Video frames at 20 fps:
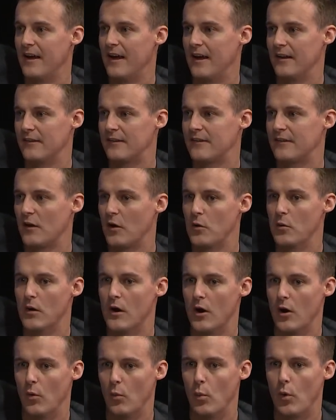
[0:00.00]
And so,
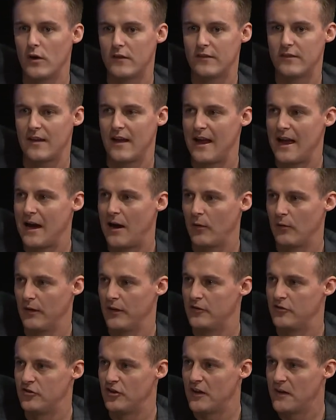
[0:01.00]
what's our
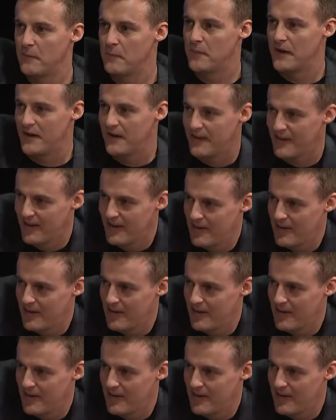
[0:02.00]
legitimate